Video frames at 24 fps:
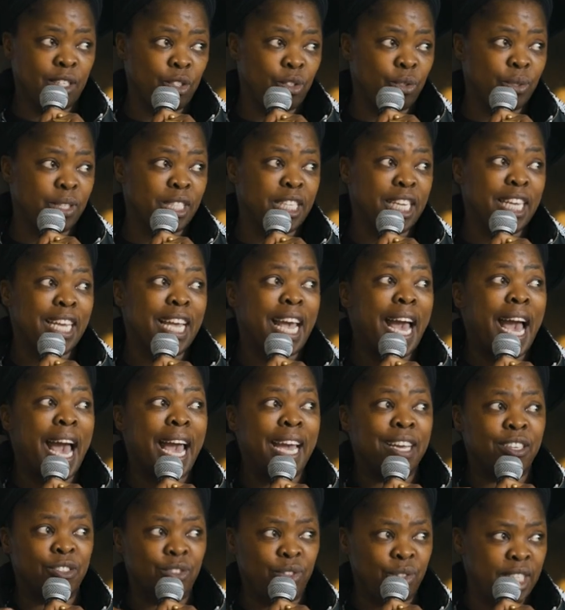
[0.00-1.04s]
to say,
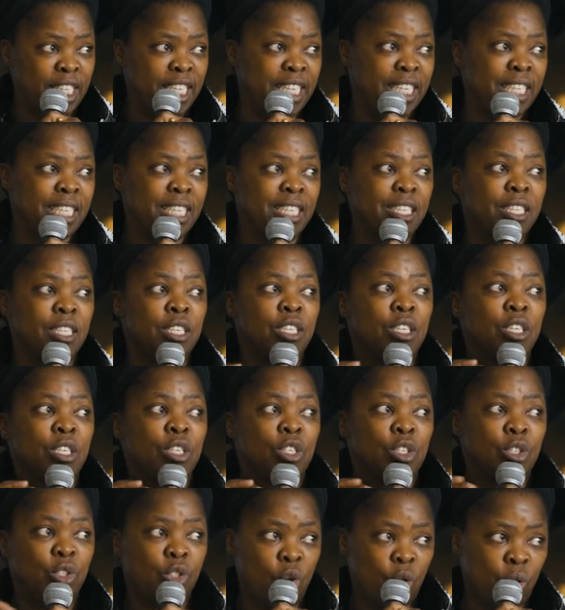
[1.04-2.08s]
I really
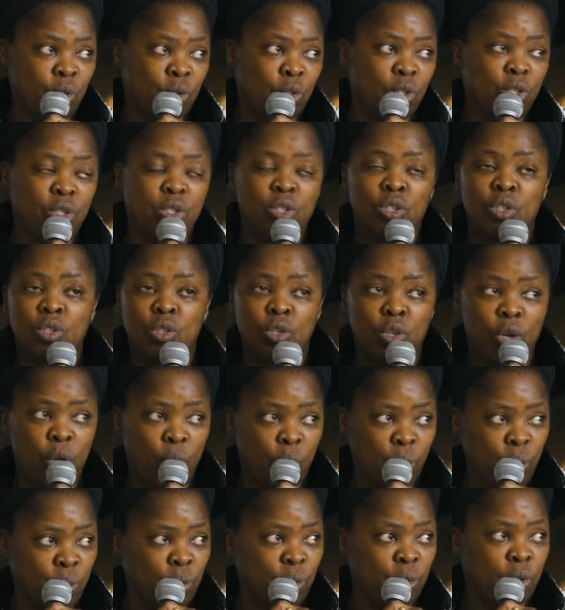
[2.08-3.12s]
don't
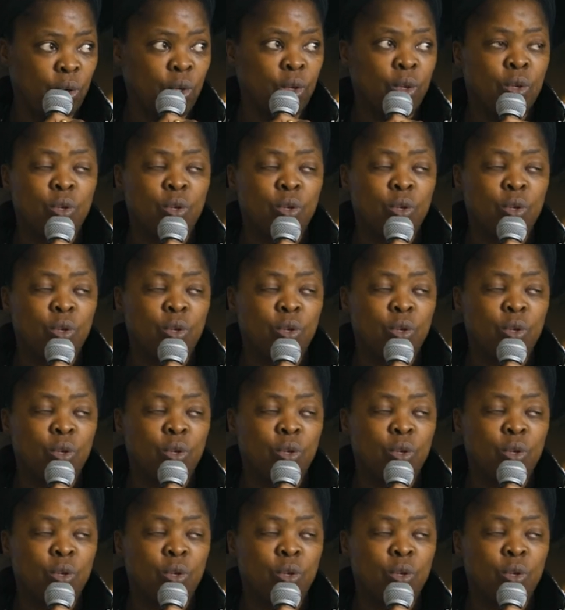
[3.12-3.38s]
know.